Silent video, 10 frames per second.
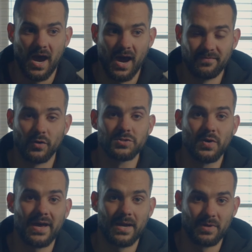I've also
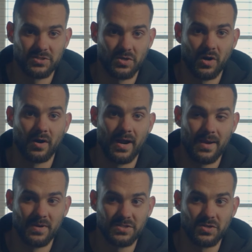had MSR.
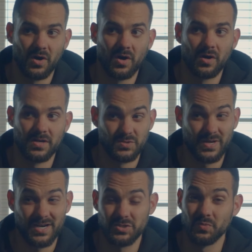MSR is
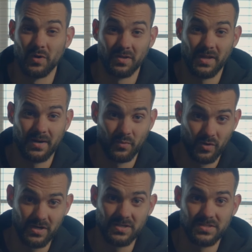actually what a lot of
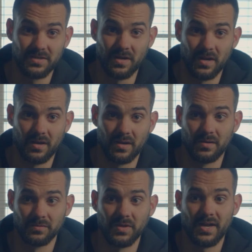Marines and a
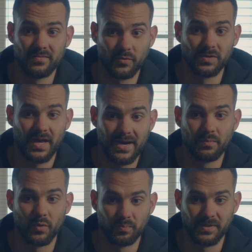lot of
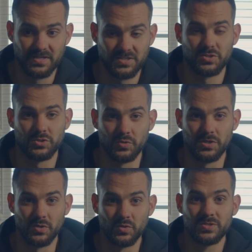reliable places do
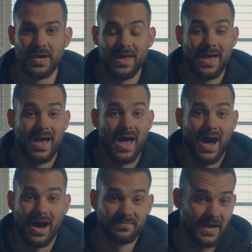use.
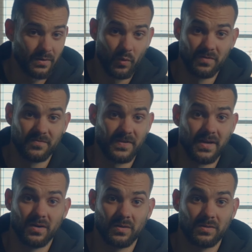I've had one
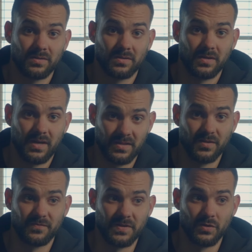fail in the
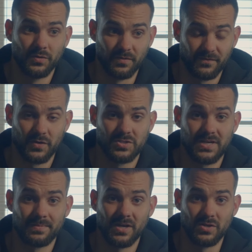field the first
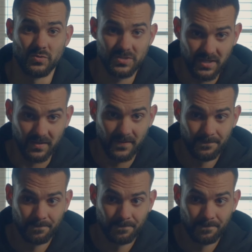time I used it.